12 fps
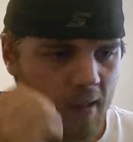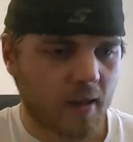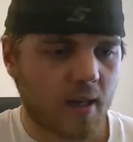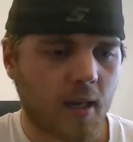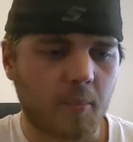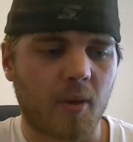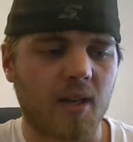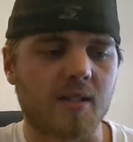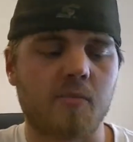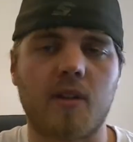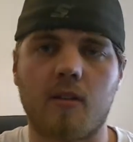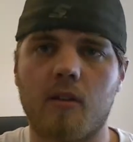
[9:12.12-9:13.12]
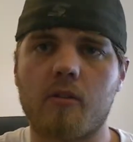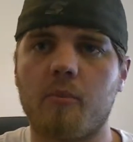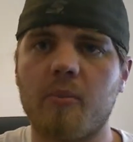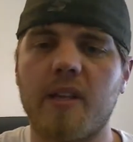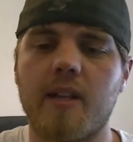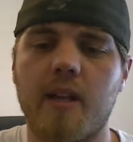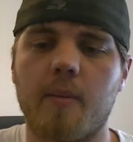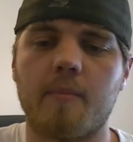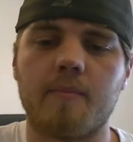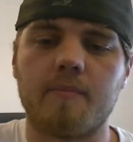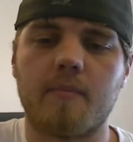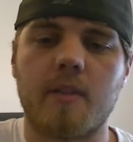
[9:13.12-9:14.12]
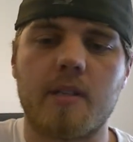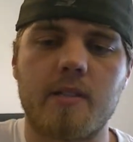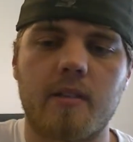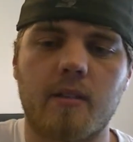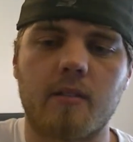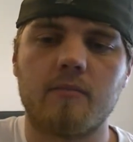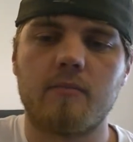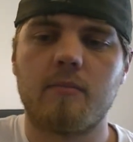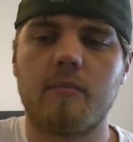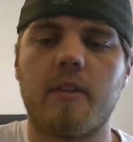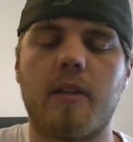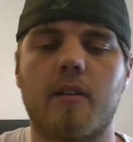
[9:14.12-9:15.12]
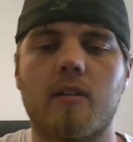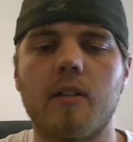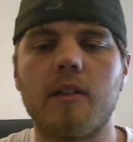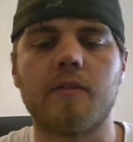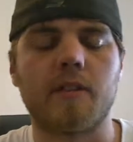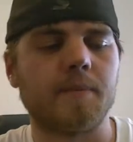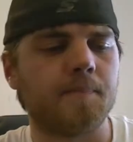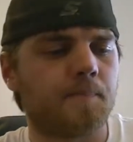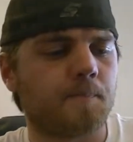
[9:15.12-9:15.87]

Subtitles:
I bought some at a local B&M that's here in Cleveland.